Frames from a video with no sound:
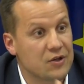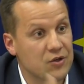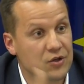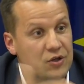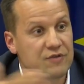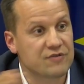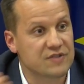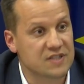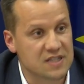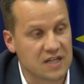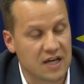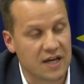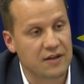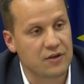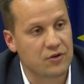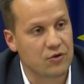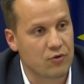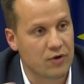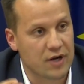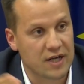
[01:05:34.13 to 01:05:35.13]
you have
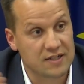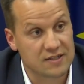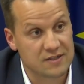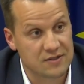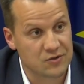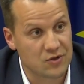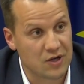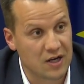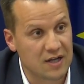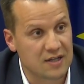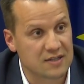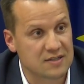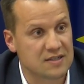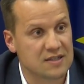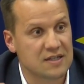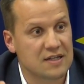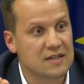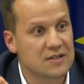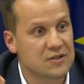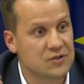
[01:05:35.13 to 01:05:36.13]
assigned your rights to
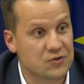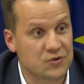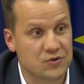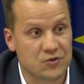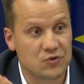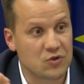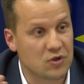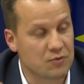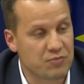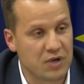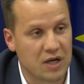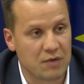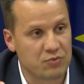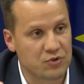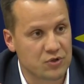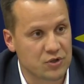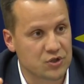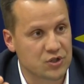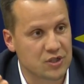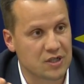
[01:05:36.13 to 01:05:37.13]
us, so do not
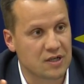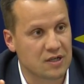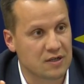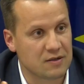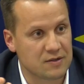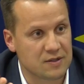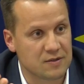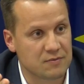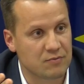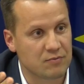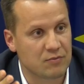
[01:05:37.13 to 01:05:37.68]
publish and